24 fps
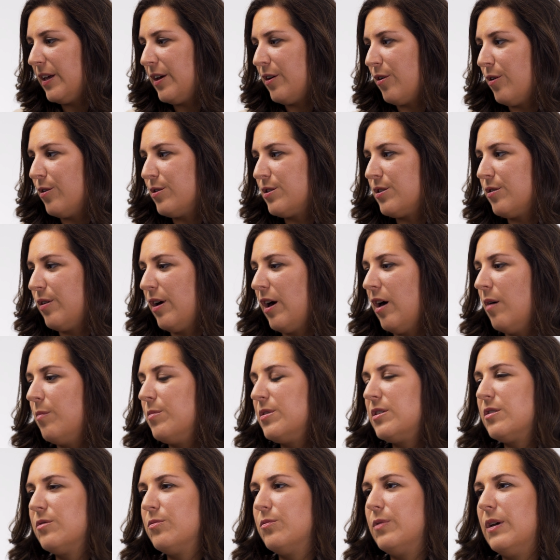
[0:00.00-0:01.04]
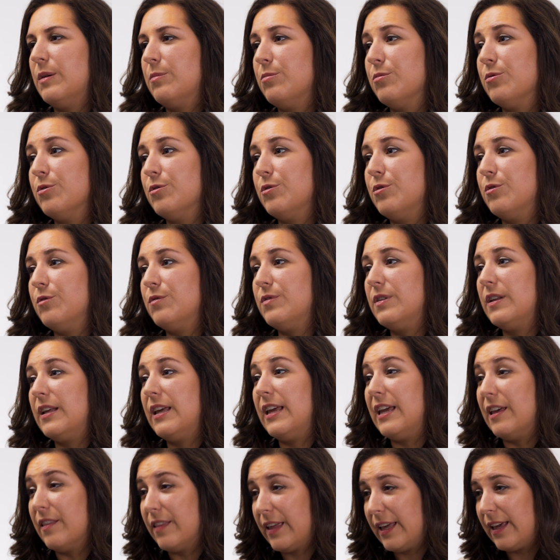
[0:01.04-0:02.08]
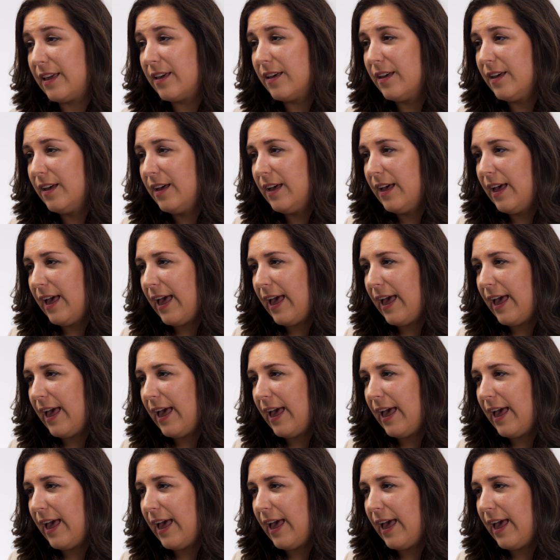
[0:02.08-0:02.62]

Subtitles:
It also helps improved healing,